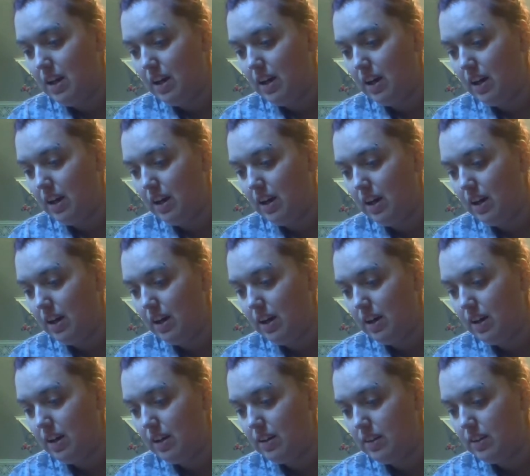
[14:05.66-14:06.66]

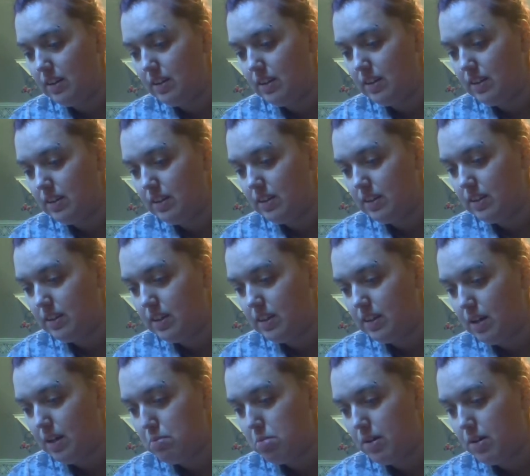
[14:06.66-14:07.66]
uh,
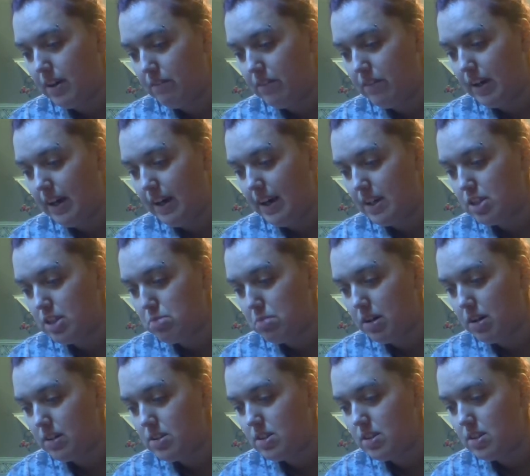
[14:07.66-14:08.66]
and play my
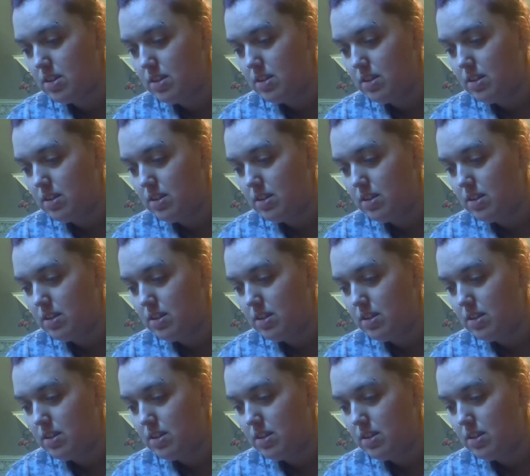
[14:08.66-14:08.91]
Xbox